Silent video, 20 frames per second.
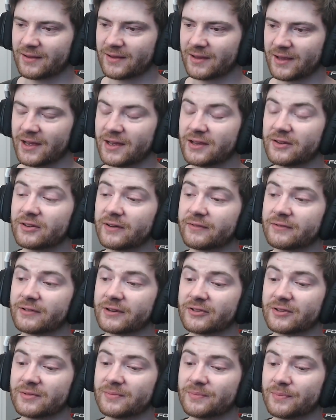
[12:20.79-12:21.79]
he's
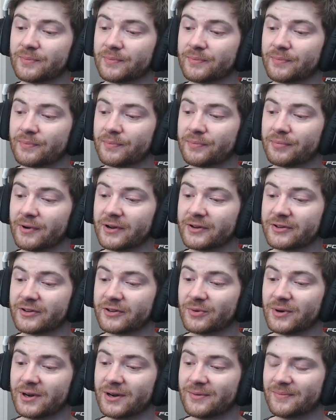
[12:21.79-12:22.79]
suffering some brunt
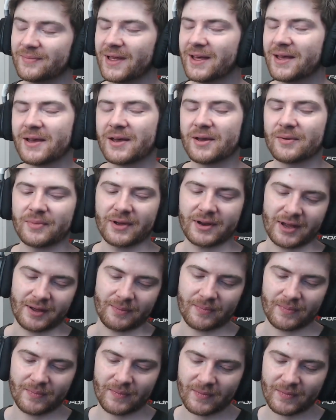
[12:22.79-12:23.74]
as well. But yeah,